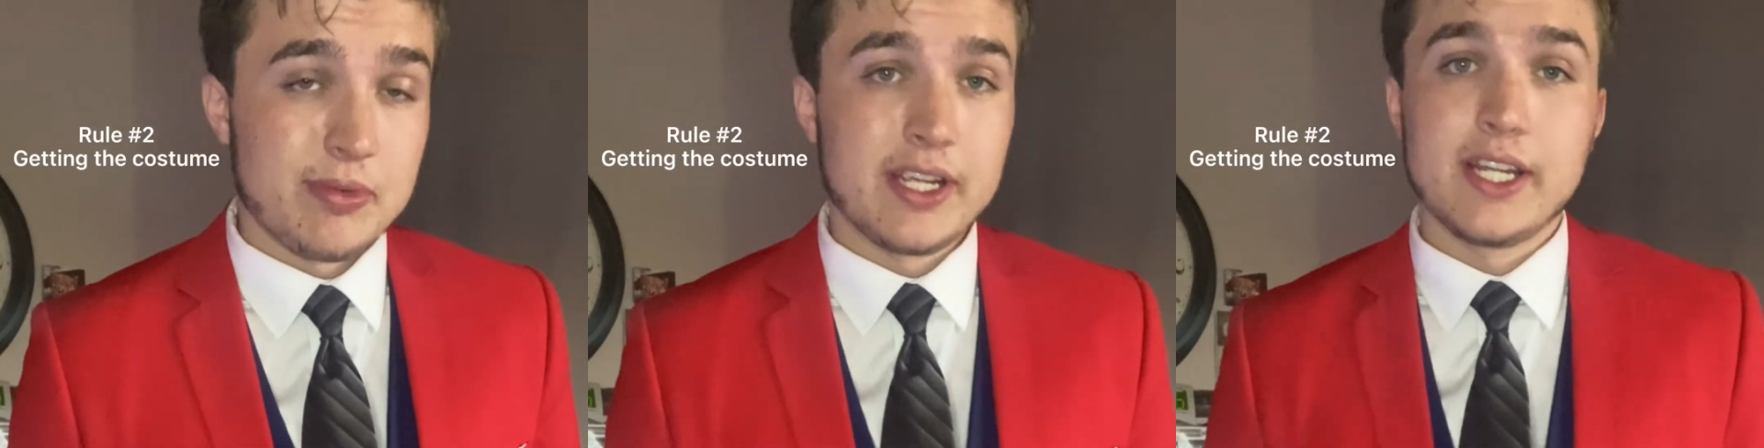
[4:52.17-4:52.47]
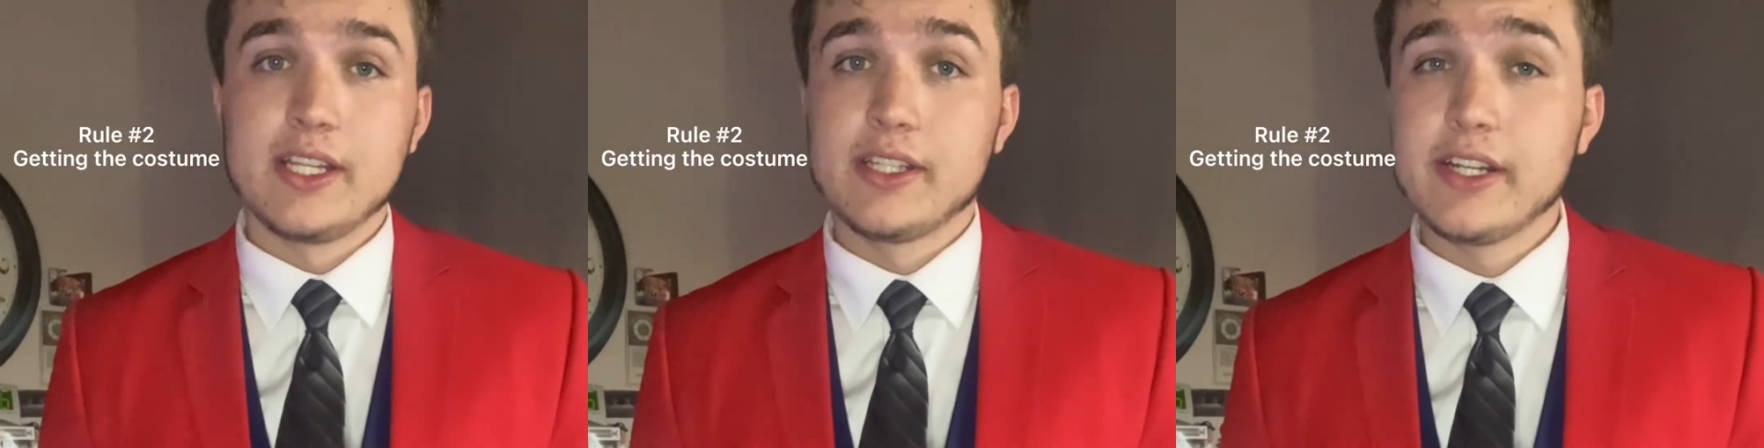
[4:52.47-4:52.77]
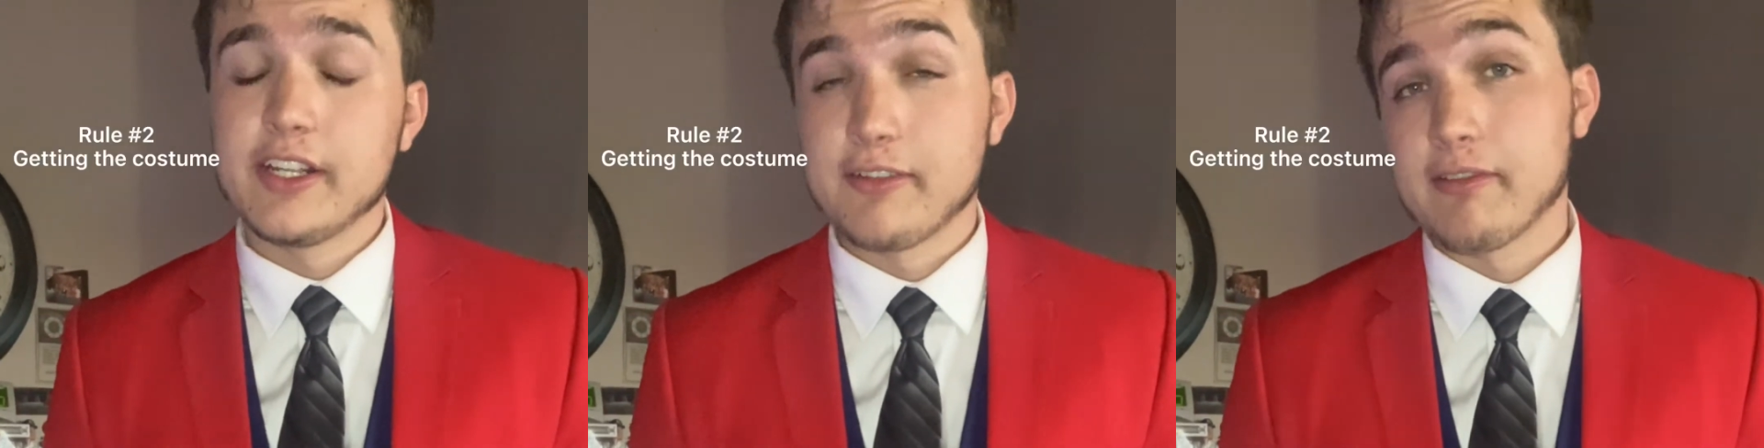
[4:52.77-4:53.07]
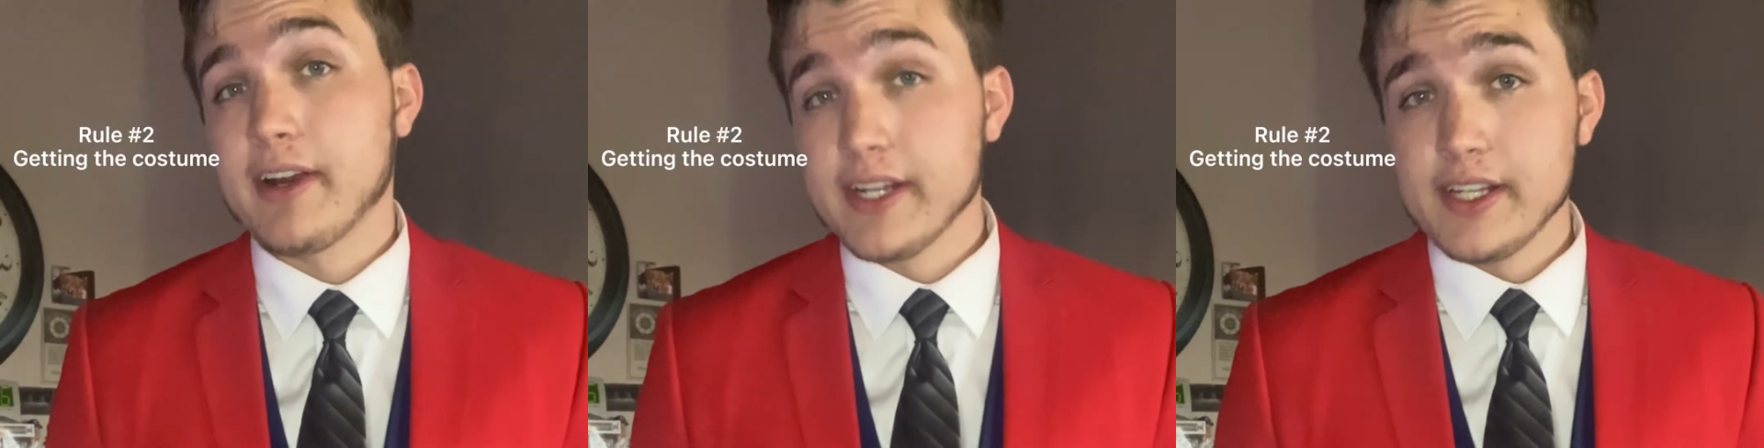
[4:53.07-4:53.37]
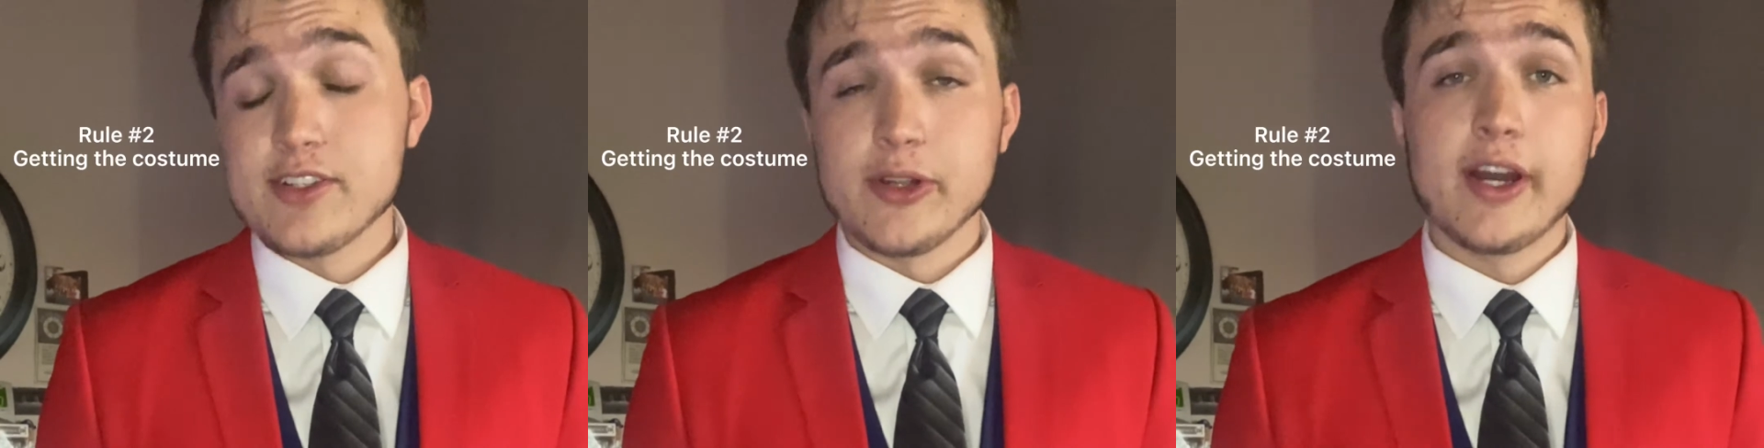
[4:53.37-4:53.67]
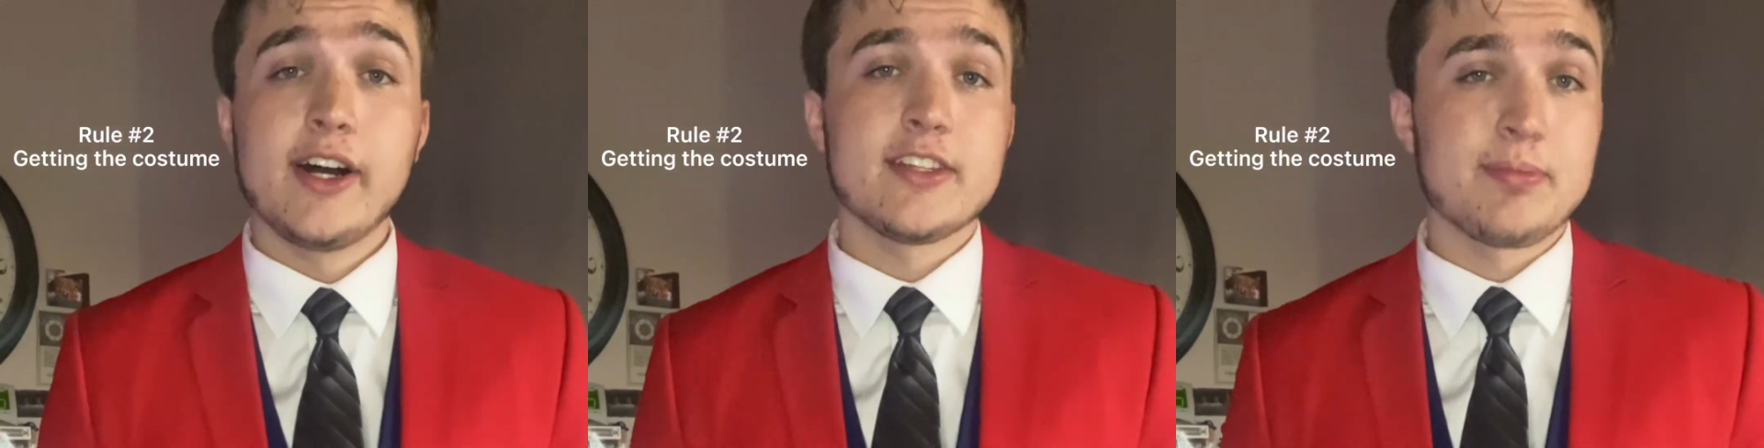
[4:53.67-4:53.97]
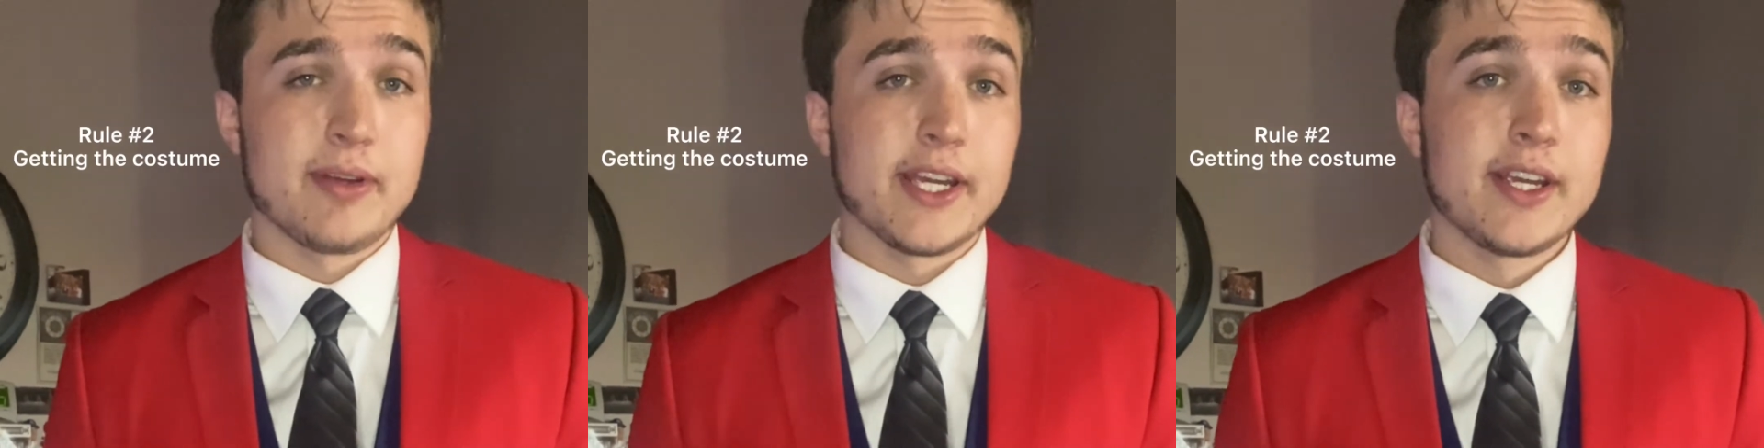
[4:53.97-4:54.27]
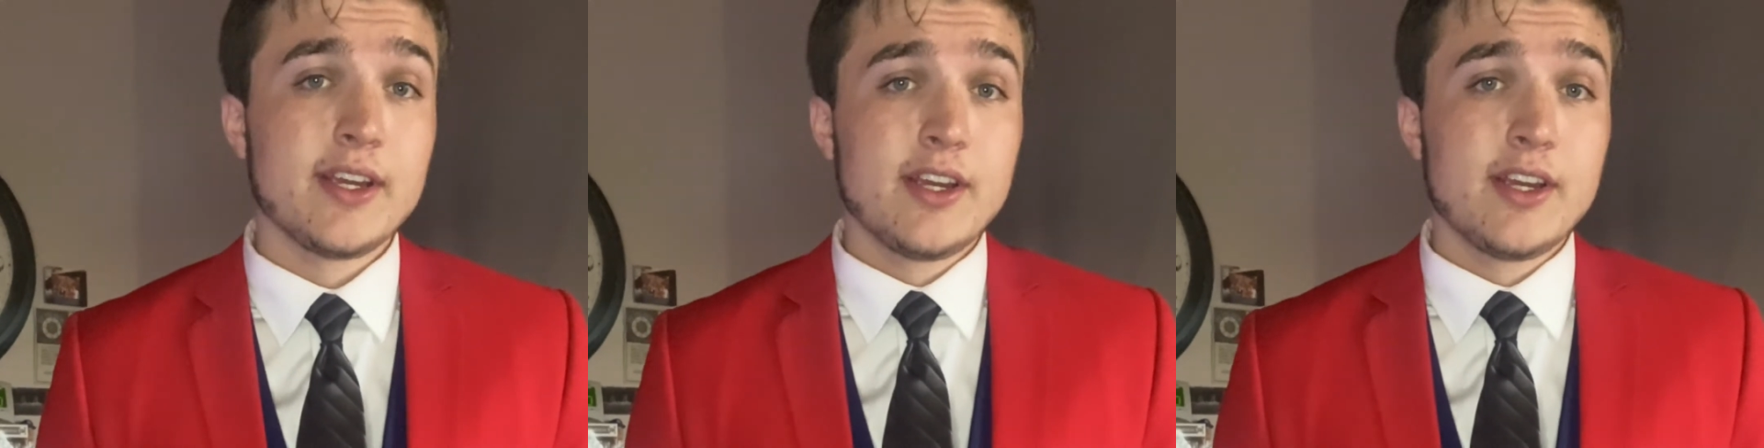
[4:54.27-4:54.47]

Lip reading: and getting ready to cosplay.